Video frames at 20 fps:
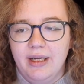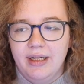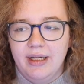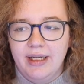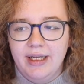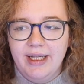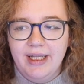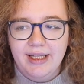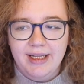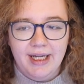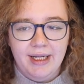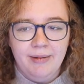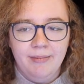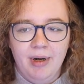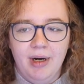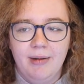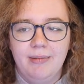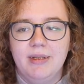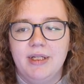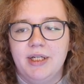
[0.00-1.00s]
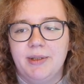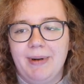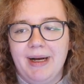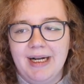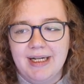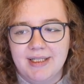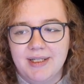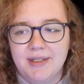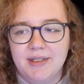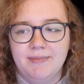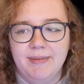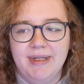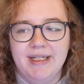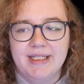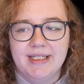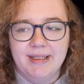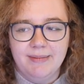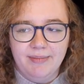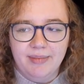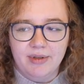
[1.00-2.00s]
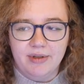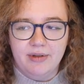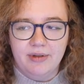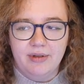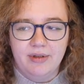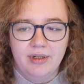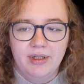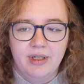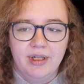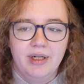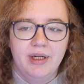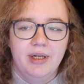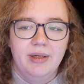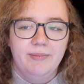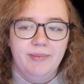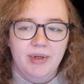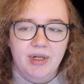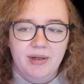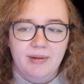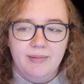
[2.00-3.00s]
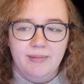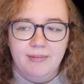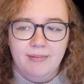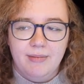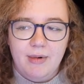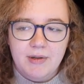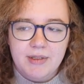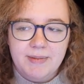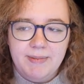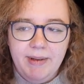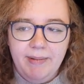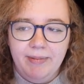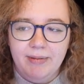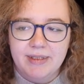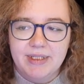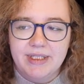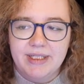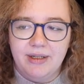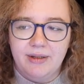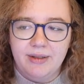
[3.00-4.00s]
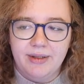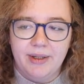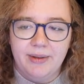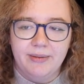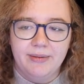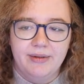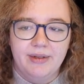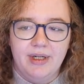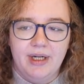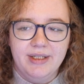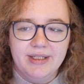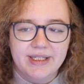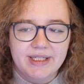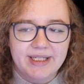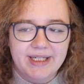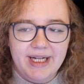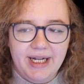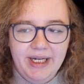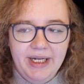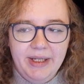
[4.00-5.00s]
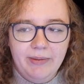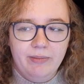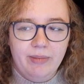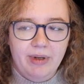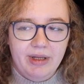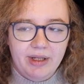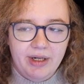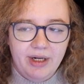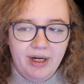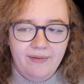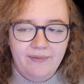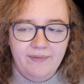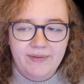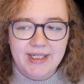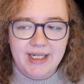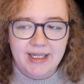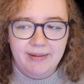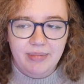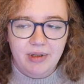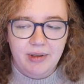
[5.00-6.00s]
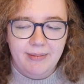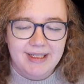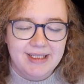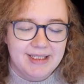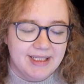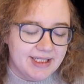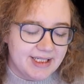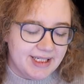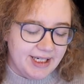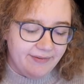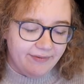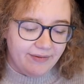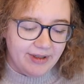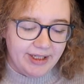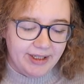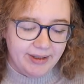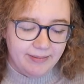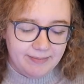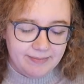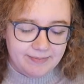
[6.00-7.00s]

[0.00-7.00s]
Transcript: He then published Paxos Made Simple, but most people still don't understand it well enough to implement it safely.